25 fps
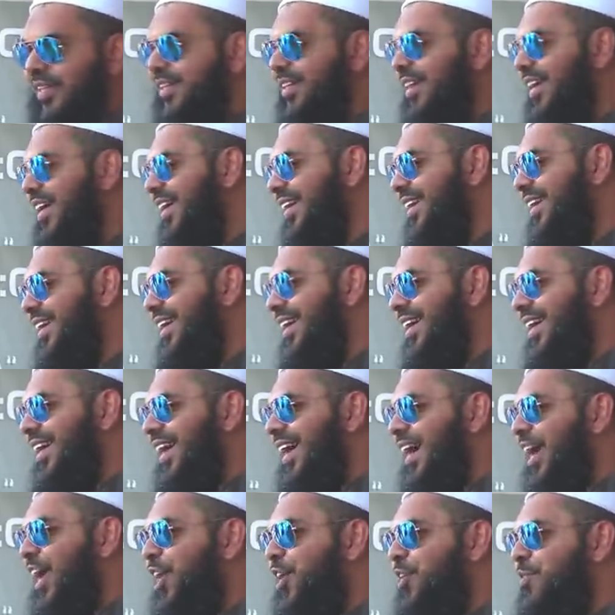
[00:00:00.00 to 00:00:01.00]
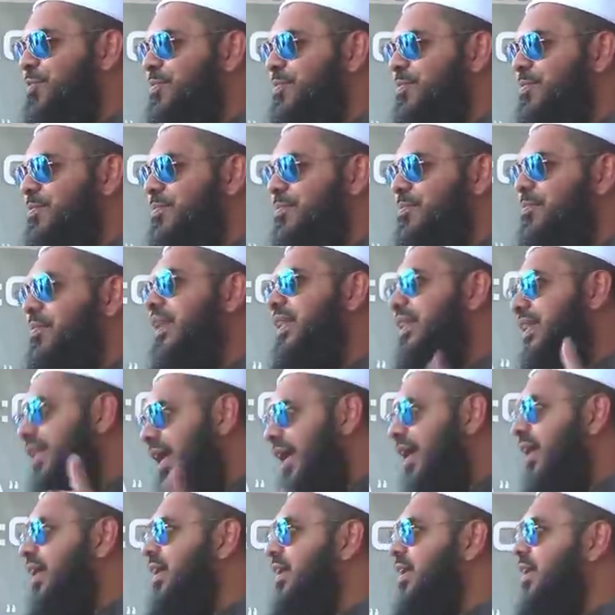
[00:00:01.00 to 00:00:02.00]
right? Um, but
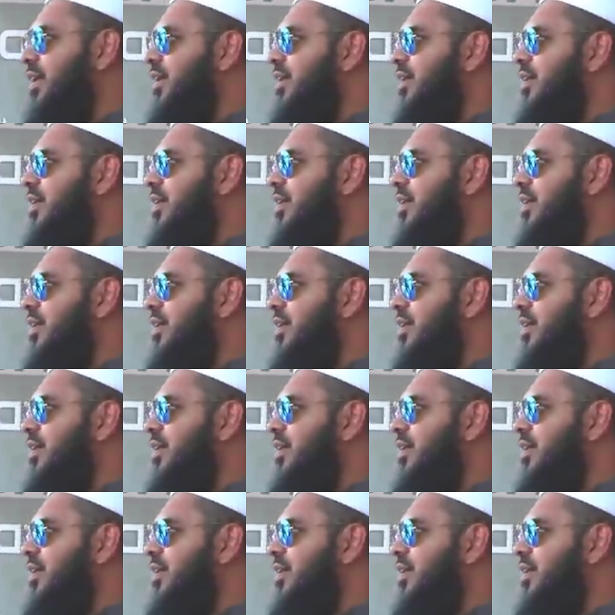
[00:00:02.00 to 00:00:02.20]
then